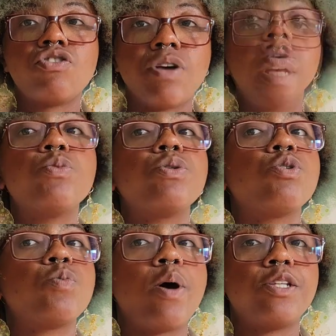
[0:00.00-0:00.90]
Trust, which was
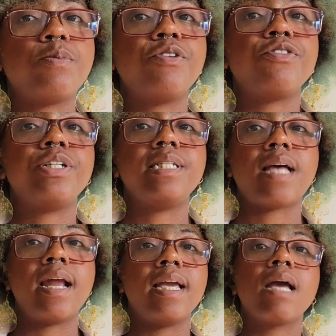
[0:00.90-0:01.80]
responsible for
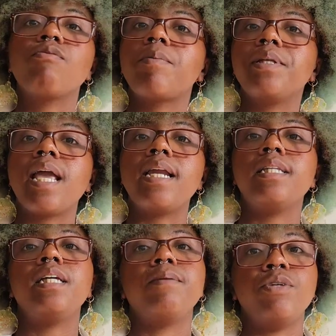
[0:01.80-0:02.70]
designing and replicating
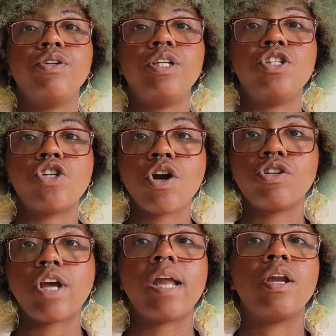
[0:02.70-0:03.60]
the community
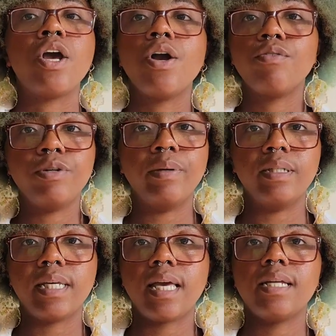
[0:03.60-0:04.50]
church and
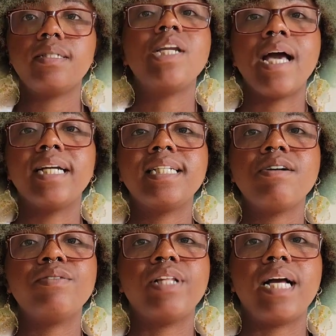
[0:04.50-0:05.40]
rebuilding it. One
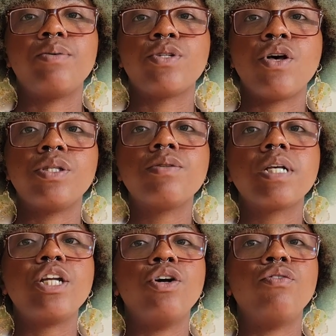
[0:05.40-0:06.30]
hectare of land was also
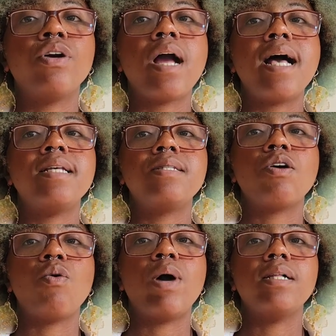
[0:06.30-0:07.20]
signed over, as
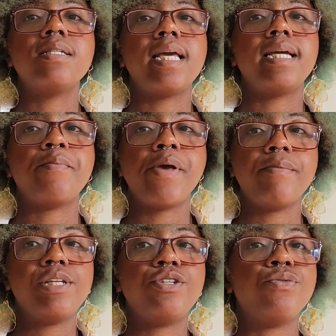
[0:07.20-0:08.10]
well as a
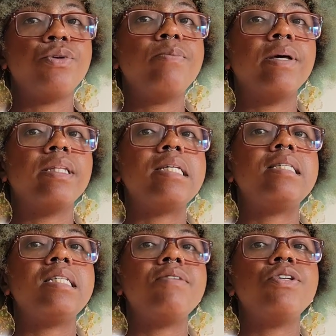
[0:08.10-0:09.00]
commitment to rebuild the
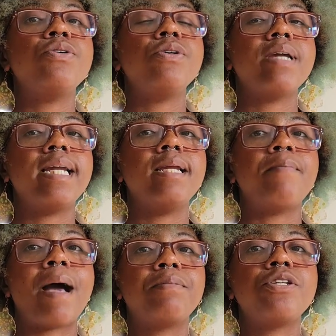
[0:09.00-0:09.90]
Seaview United
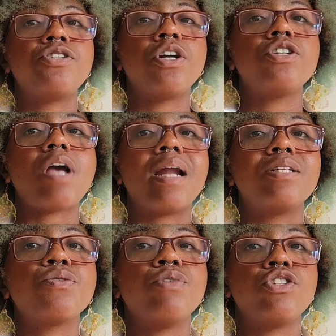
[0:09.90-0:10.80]
Baptist Church at
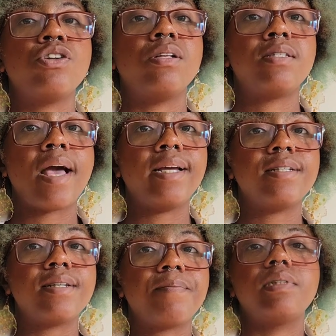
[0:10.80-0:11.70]
its original
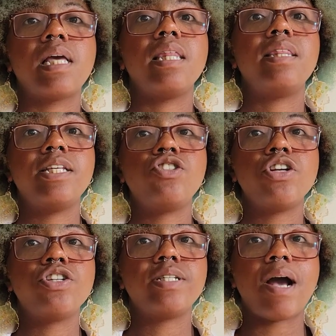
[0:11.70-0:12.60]
site. This
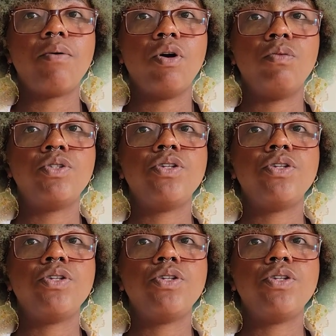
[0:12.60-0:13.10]
church is now home